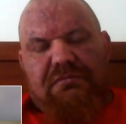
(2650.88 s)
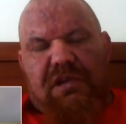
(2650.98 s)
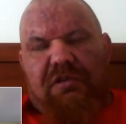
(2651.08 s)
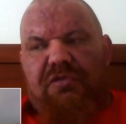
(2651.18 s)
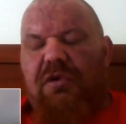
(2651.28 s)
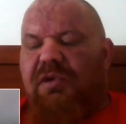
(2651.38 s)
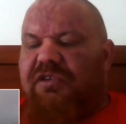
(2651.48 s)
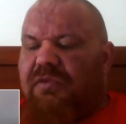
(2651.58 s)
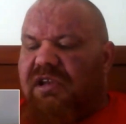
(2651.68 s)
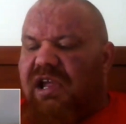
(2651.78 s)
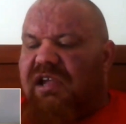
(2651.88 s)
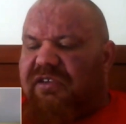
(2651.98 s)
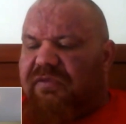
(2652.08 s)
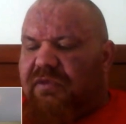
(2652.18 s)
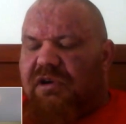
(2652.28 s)
that's one reason why
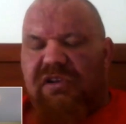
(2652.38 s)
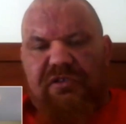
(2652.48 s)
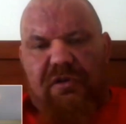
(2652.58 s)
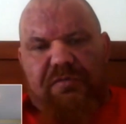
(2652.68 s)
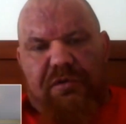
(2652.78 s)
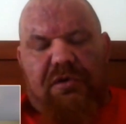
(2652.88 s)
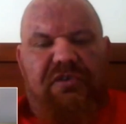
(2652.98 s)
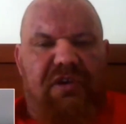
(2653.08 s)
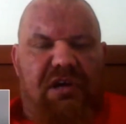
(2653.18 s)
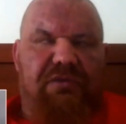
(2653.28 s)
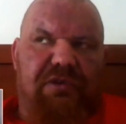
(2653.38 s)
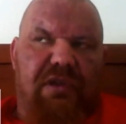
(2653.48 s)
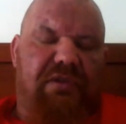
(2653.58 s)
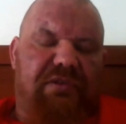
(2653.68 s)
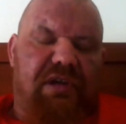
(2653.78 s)
negative work is so important, because it helps
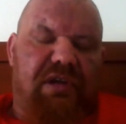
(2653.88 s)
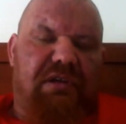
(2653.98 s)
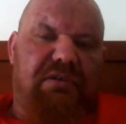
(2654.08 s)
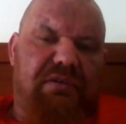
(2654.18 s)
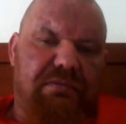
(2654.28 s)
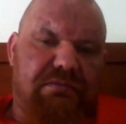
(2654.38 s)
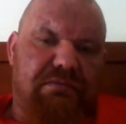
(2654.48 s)
strengthen tendons.